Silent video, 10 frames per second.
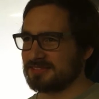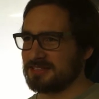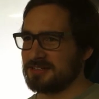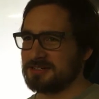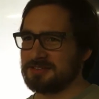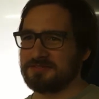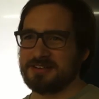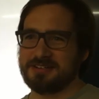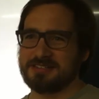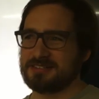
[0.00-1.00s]
So if
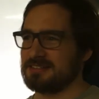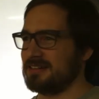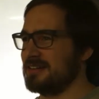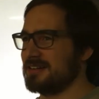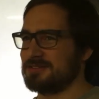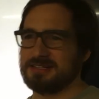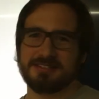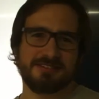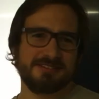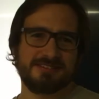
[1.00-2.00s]
there's any
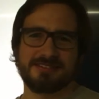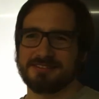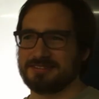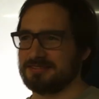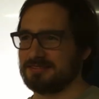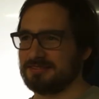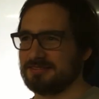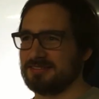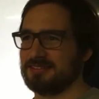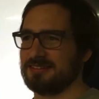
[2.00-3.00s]
questions.
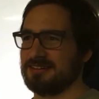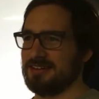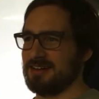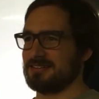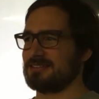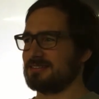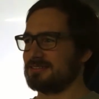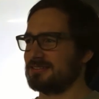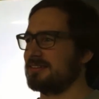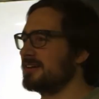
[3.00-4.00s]
Yes.
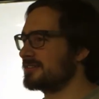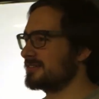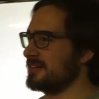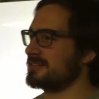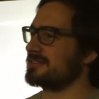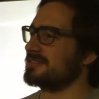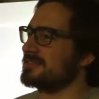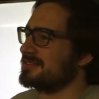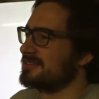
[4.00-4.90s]
Yes. Yes.